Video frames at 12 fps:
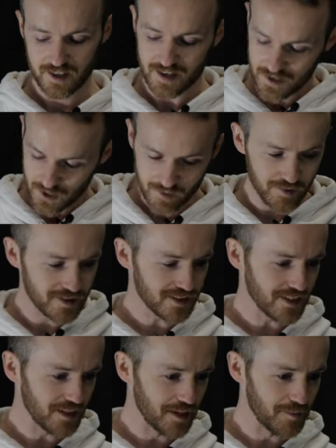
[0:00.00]
And
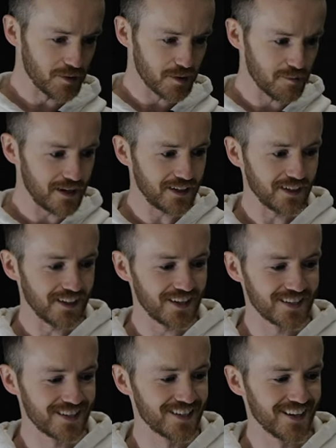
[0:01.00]
obviously, the numbers are
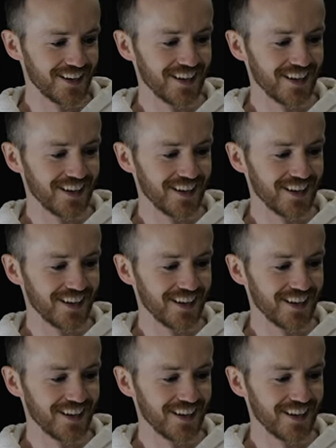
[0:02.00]
meaningless